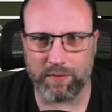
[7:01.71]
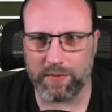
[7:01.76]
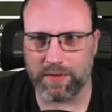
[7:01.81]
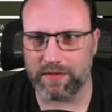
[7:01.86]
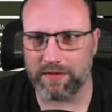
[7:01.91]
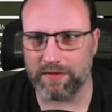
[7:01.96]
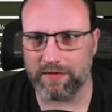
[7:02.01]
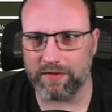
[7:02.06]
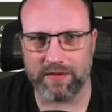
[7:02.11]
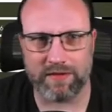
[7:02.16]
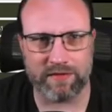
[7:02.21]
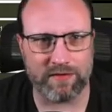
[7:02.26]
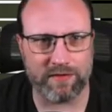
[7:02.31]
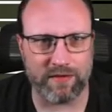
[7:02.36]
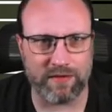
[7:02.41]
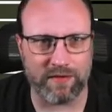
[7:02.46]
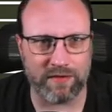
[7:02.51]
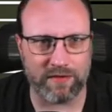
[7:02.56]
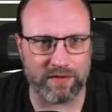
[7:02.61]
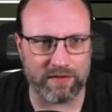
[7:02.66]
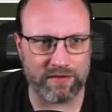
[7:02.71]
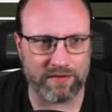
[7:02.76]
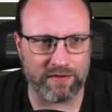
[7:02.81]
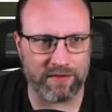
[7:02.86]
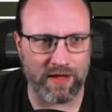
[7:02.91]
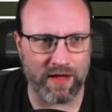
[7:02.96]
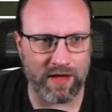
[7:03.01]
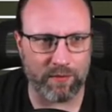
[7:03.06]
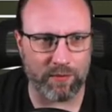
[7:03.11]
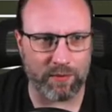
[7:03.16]
minutes. That's
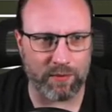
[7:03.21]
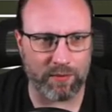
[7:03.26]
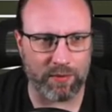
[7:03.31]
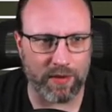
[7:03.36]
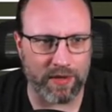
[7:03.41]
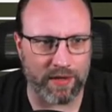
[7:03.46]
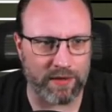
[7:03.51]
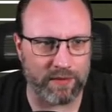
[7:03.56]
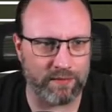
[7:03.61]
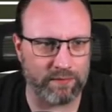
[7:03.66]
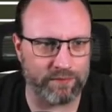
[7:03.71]
not how we play,